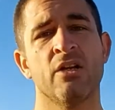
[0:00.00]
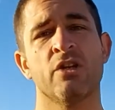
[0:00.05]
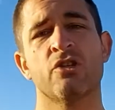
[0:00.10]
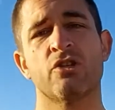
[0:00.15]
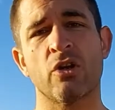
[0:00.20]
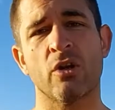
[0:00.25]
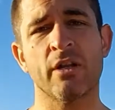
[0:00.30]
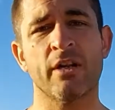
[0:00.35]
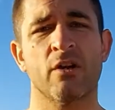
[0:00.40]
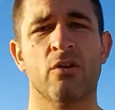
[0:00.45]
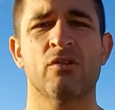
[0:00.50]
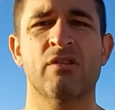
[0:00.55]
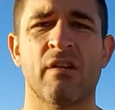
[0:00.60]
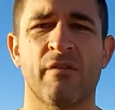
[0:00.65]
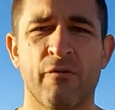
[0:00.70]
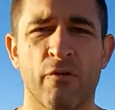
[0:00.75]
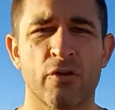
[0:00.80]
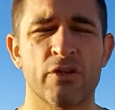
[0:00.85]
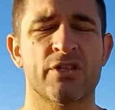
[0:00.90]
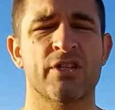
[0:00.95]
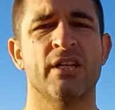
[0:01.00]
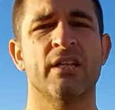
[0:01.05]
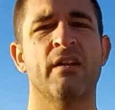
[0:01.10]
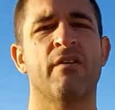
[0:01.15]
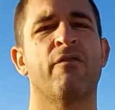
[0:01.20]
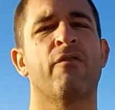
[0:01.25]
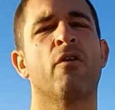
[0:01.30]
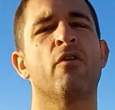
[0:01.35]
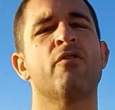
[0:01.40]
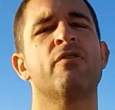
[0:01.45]
Jolly knows, unfortunately, the
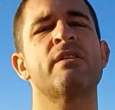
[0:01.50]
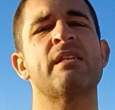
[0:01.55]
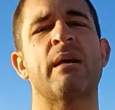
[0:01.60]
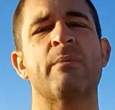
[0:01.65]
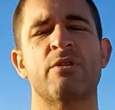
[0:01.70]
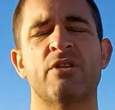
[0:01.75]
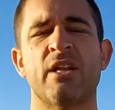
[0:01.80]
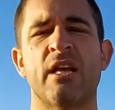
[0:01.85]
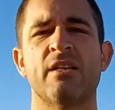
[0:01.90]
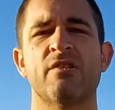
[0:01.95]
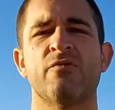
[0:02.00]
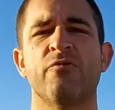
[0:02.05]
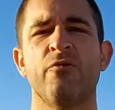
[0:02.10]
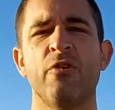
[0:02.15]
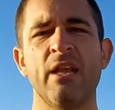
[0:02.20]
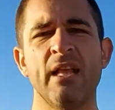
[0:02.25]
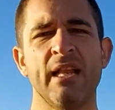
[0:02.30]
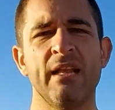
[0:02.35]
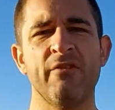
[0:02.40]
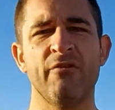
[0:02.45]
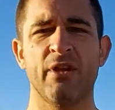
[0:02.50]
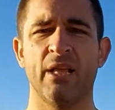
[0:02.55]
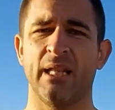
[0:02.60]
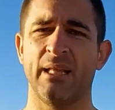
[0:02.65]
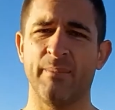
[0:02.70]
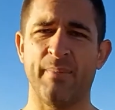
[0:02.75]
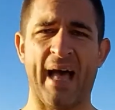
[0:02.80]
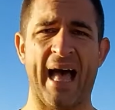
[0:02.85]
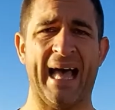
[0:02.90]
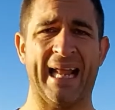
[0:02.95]
phone reception is
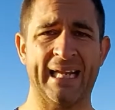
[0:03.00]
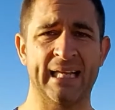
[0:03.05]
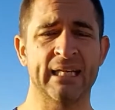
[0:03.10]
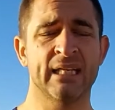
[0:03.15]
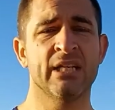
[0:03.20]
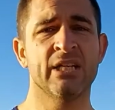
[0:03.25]
really bad.